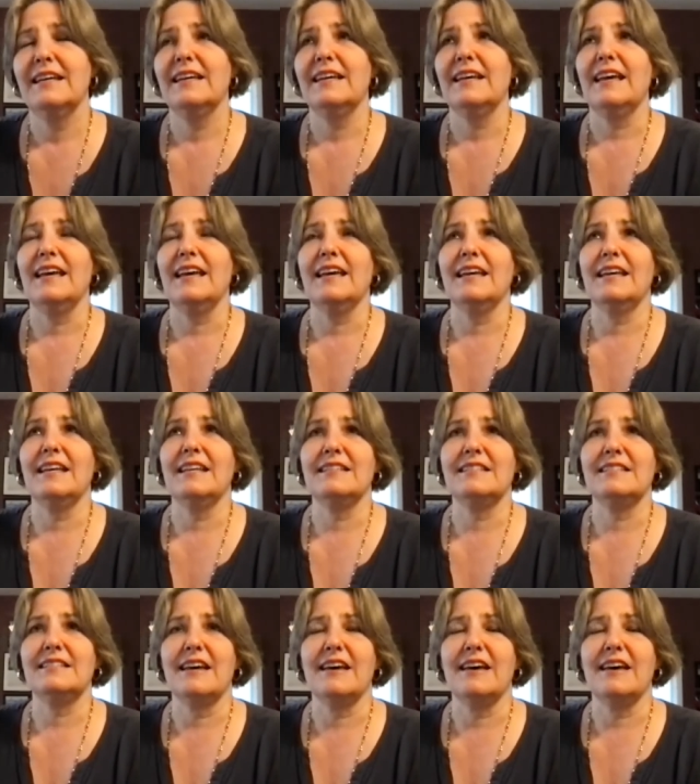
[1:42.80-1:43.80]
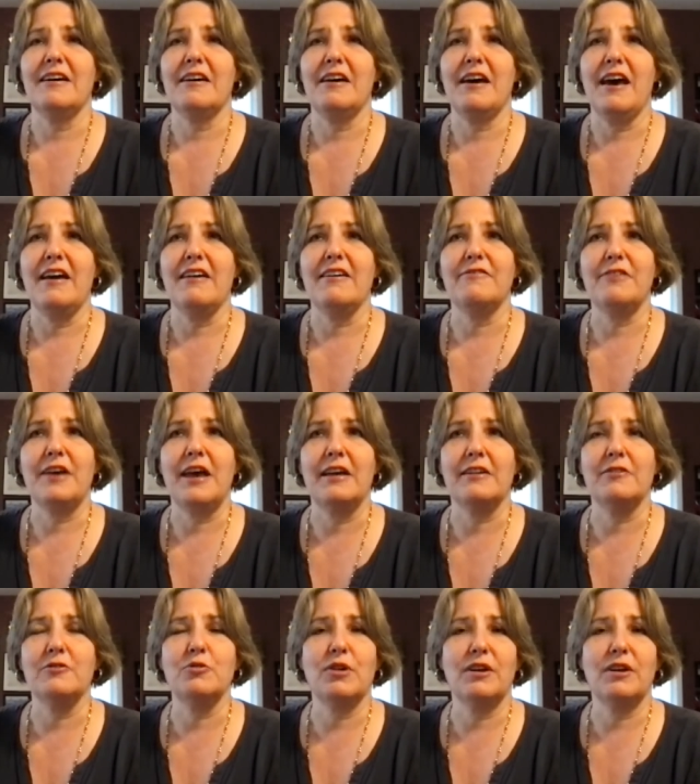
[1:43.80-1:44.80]
and I have
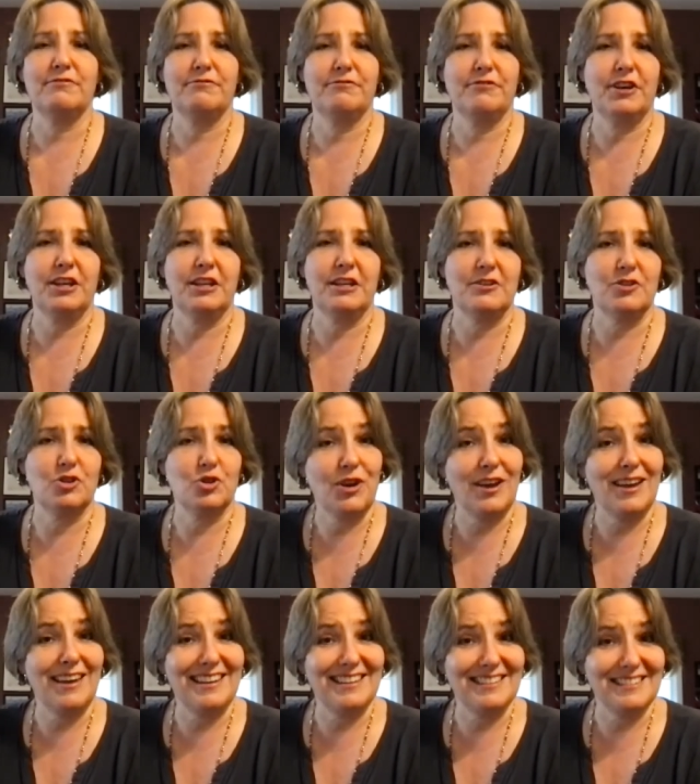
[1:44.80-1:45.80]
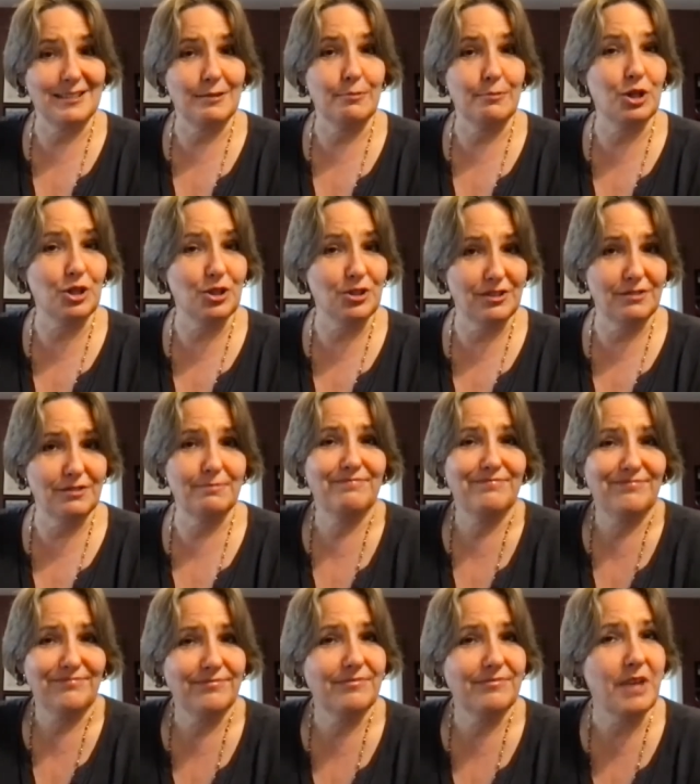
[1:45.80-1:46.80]
had great fun trying to build
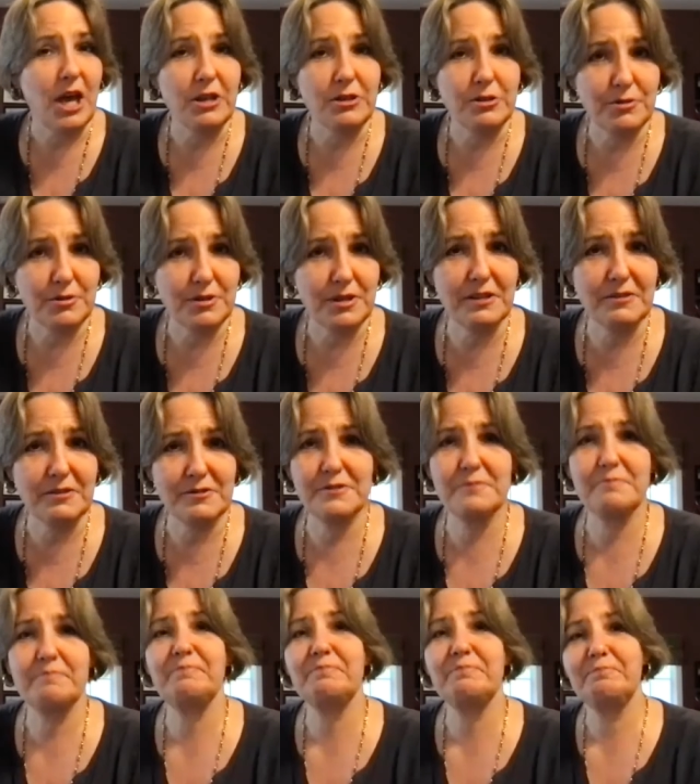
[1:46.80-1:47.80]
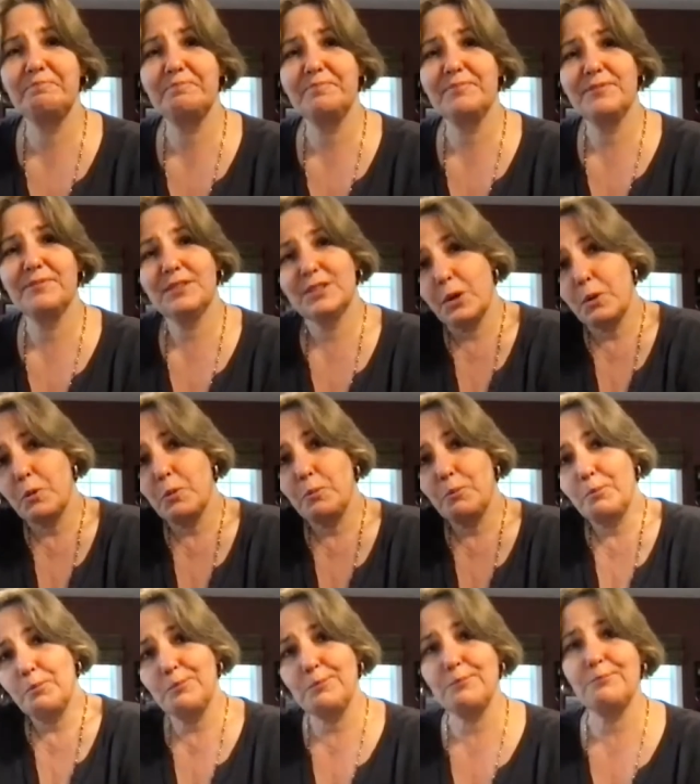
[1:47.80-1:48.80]
other things. So
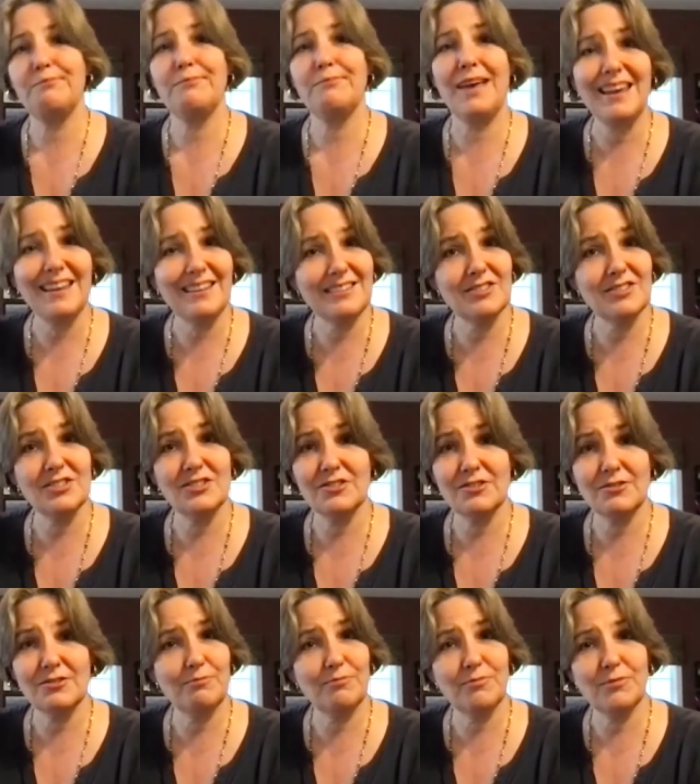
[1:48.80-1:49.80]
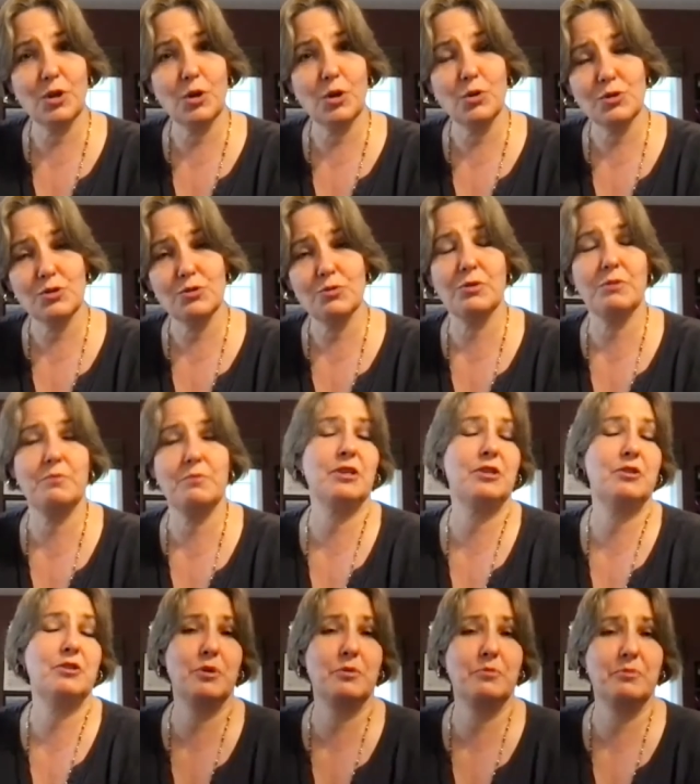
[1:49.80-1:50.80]
I guess those would be
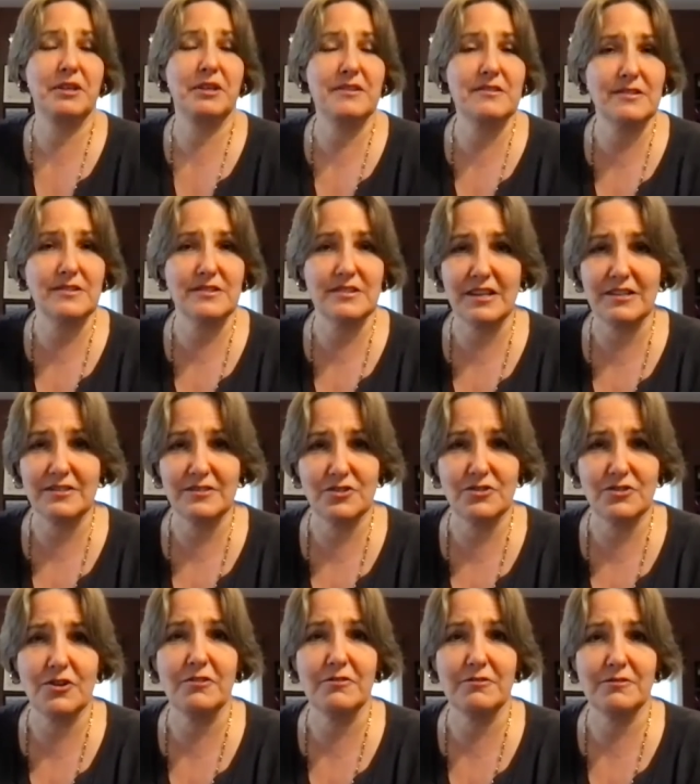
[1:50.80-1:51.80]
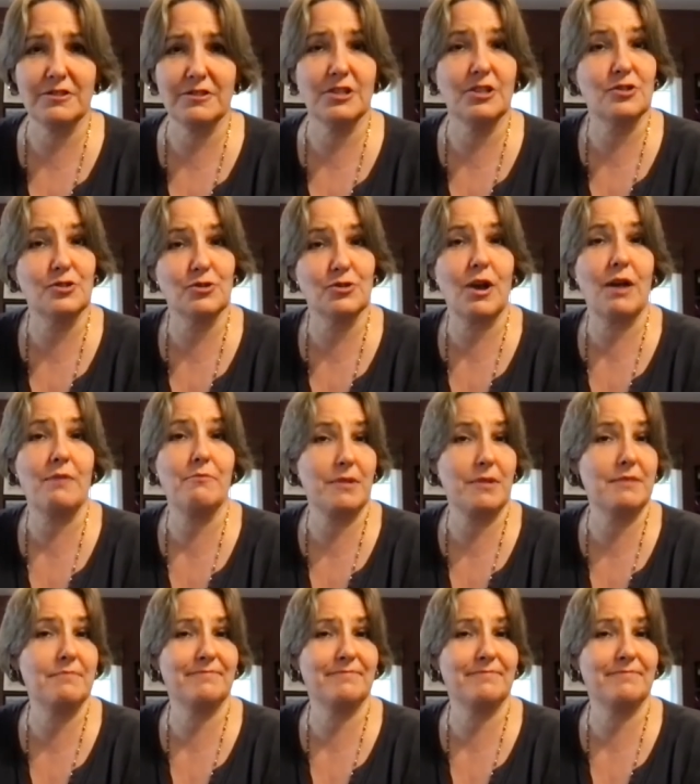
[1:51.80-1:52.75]
three places I'd start to describe me.